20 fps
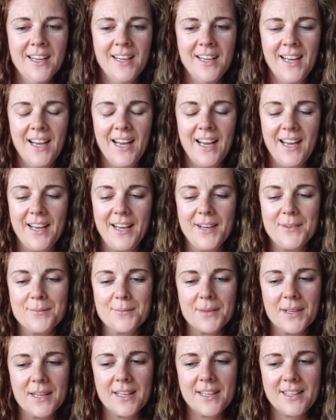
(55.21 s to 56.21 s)

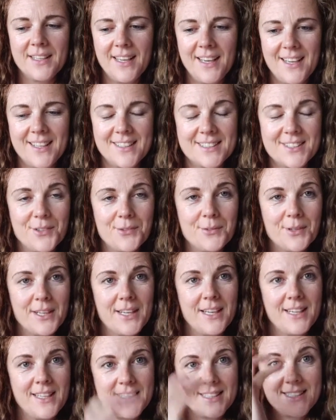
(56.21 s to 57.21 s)
So we
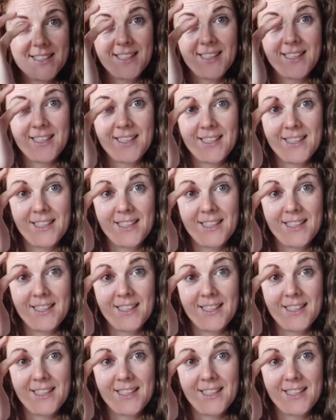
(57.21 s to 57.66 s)
had a